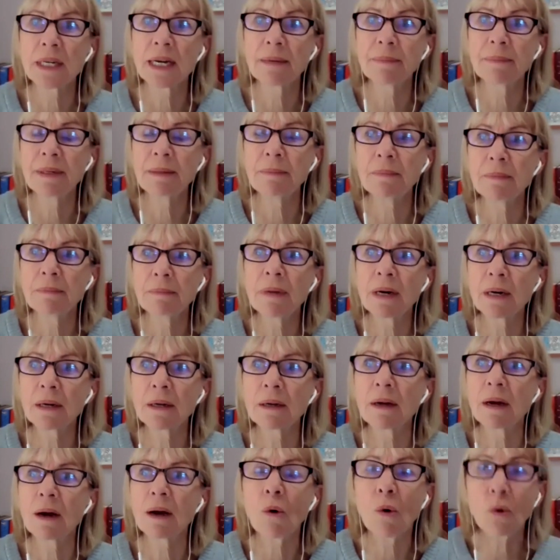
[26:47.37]
I mean, much,
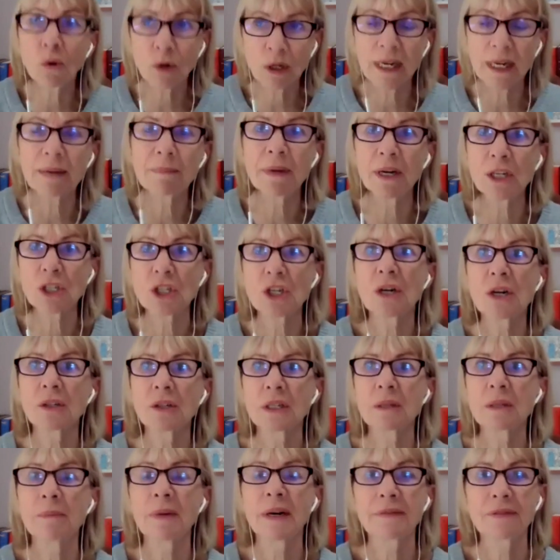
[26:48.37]
oddly, much harder
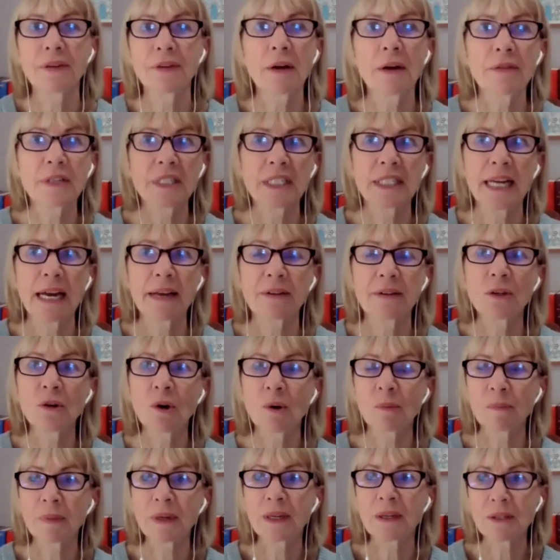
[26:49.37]
than my father's death.
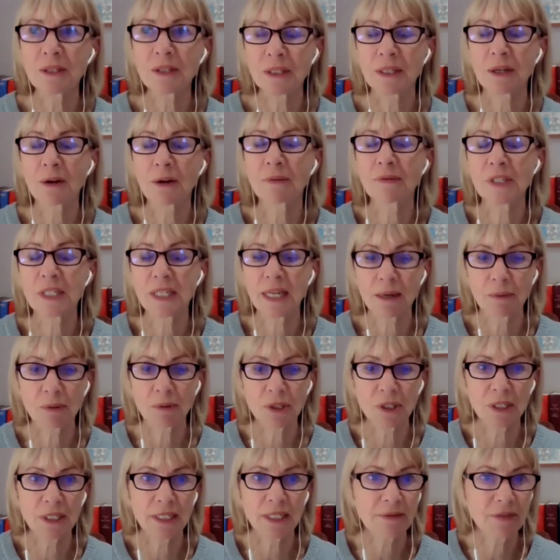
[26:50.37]
Not because obviously I
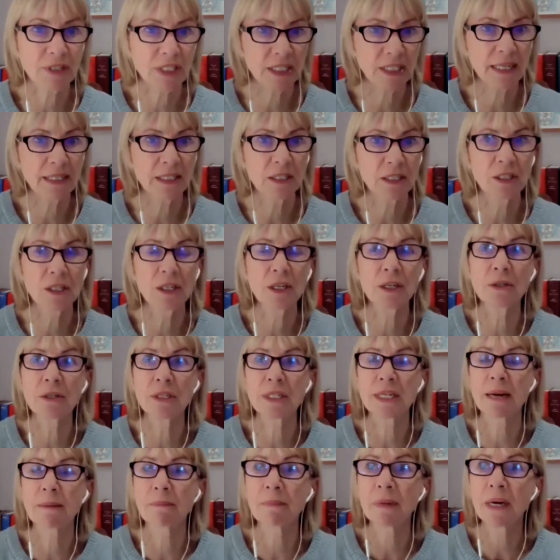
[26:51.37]
wasn't devastated to lose
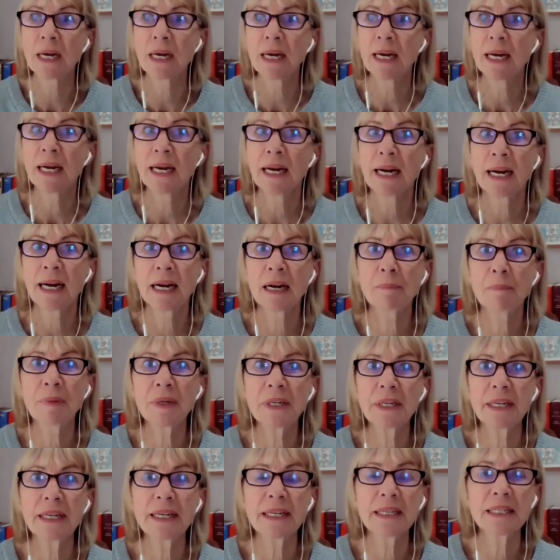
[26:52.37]
him, uh, uh,
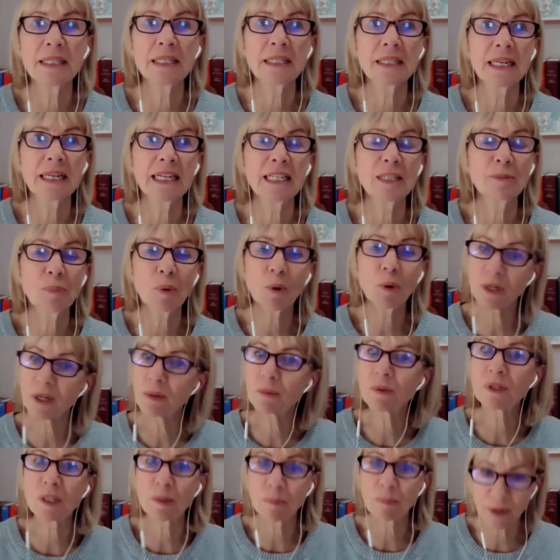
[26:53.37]
but his his body
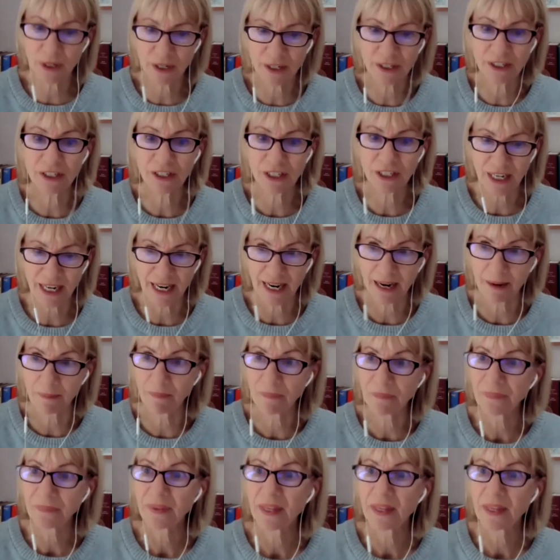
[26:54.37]
was a burden to him.